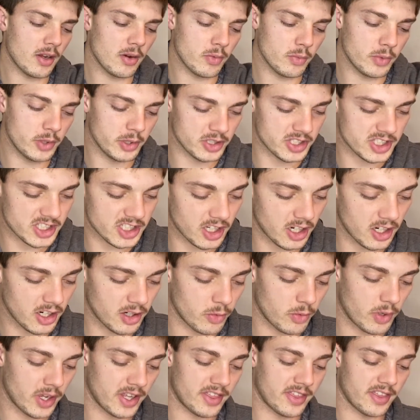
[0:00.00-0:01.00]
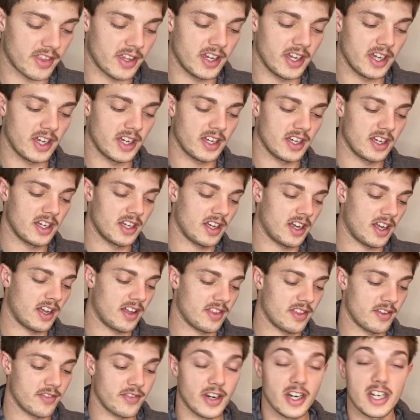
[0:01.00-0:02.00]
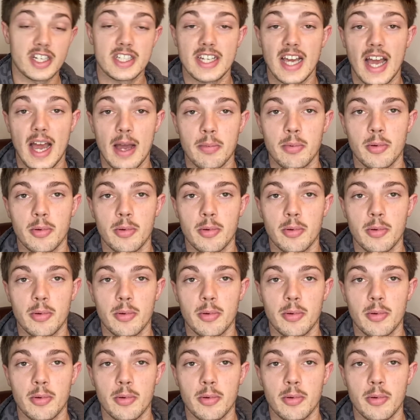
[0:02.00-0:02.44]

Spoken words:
we'll start with the very top,